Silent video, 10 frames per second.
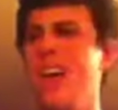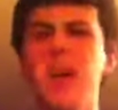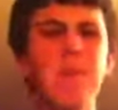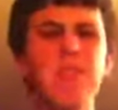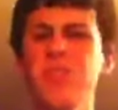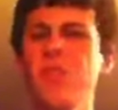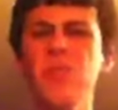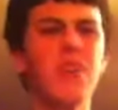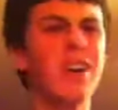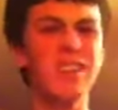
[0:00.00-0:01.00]
It makes no
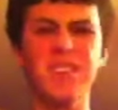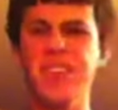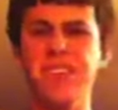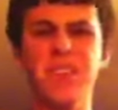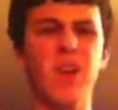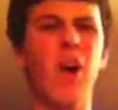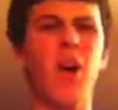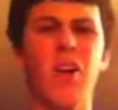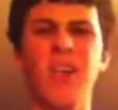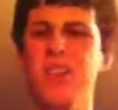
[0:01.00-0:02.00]
fucking sense at all